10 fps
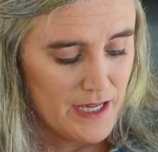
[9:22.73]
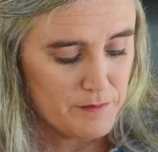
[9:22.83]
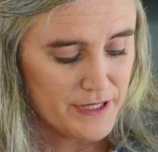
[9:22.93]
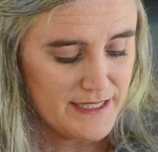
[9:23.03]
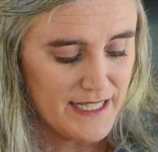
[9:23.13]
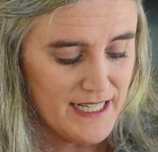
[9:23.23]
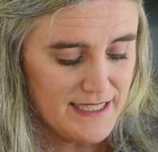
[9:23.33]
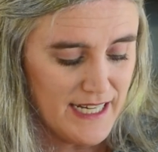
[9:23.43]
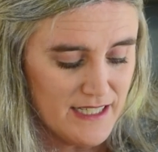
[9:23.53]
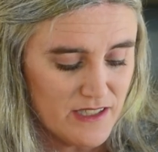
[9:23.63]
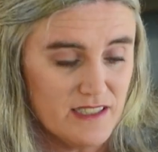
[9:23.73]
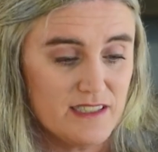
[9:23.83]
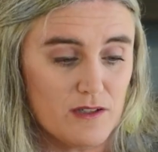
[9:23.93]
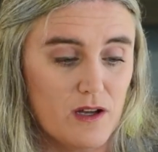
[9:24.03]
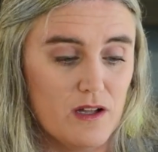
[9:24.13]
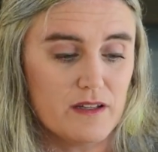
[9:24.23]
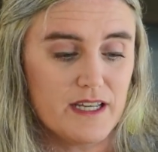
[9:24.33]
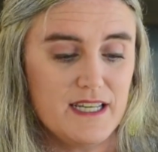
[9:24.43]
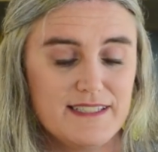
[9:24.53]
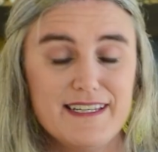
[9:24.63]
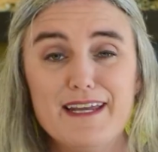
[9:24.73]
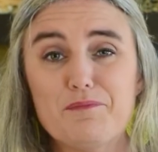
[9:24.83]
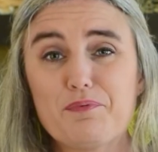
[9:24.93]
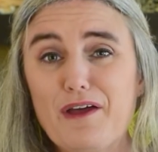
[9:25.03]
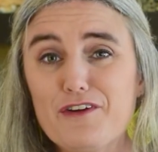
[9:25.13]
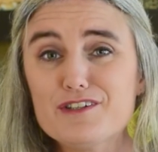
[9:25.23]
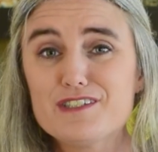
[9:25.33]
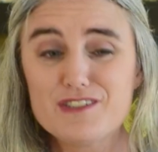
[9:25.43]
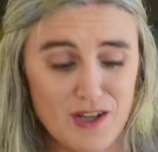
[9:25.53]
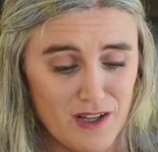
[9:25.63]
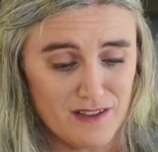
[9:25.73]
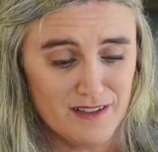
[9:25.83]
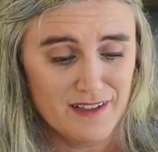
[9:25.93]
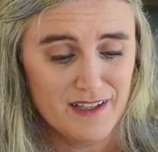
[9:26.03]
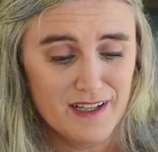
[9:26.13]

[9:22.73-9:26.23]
Placing his hands on Saul, he said, Brother Saul,